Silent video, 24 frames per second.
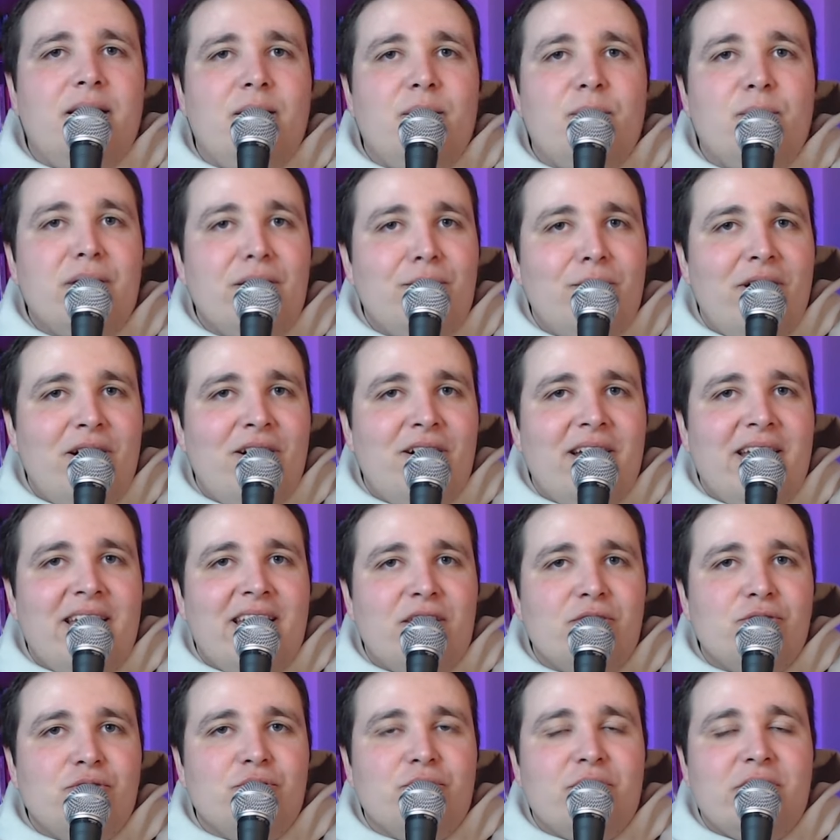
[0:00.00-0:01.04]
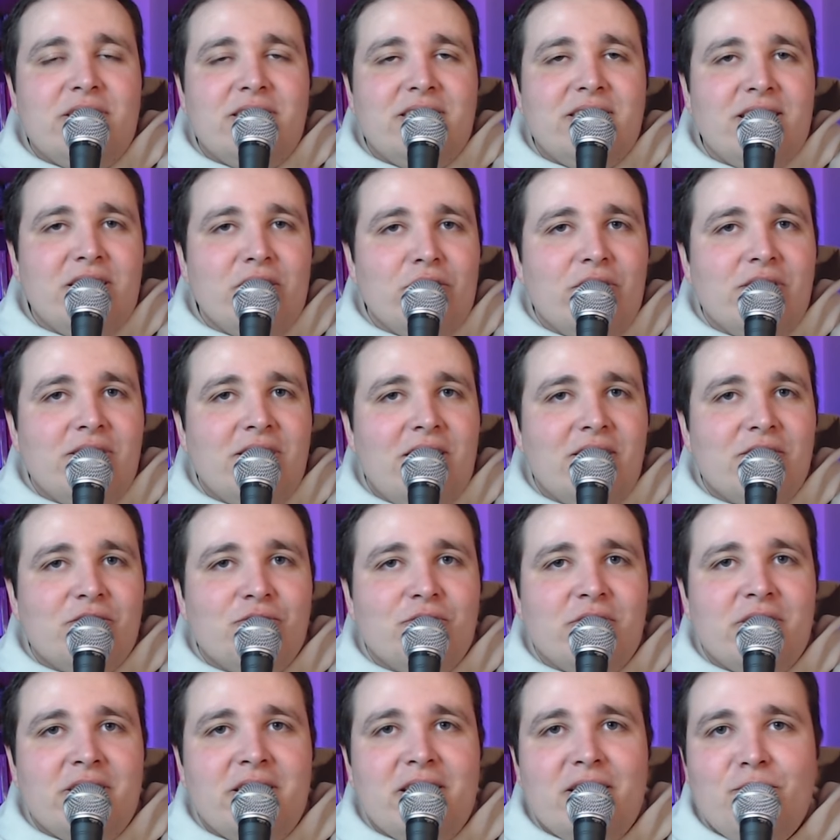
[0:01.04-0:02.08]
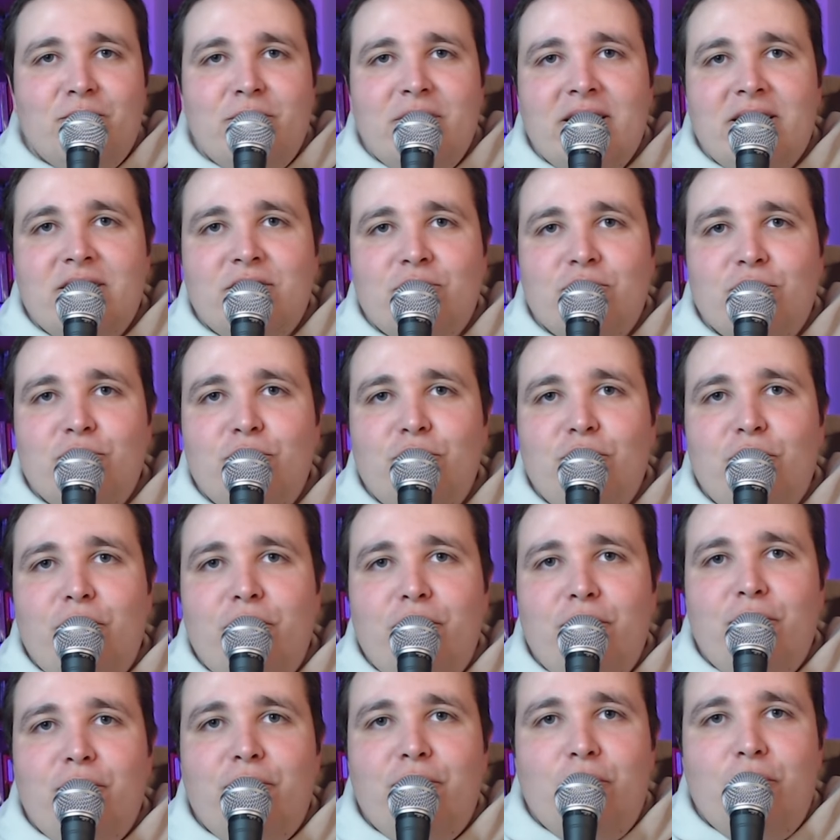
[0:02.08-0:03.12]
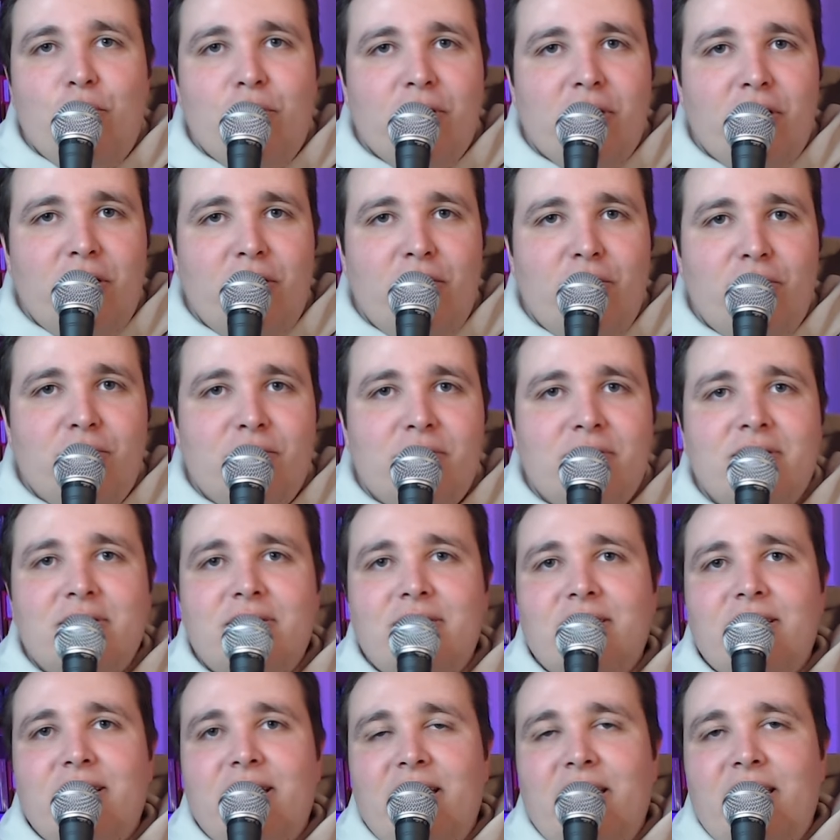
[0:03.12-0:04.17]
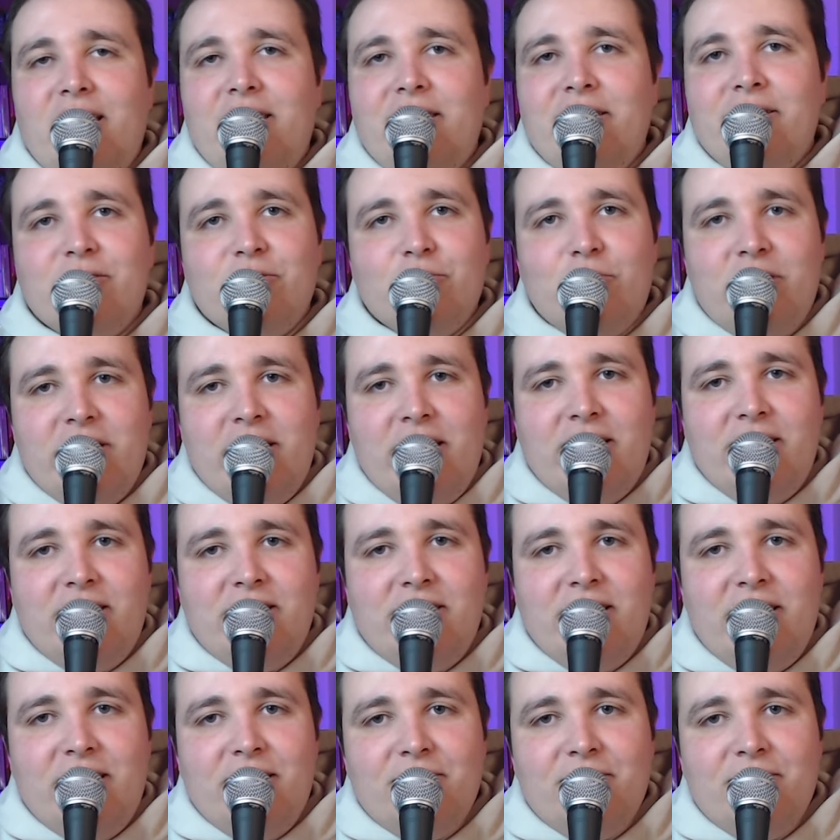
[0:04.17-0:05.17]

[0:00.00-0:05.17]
Meanwhile, Andrew continued his hot streak and went to 4-0, and here's what he had to say.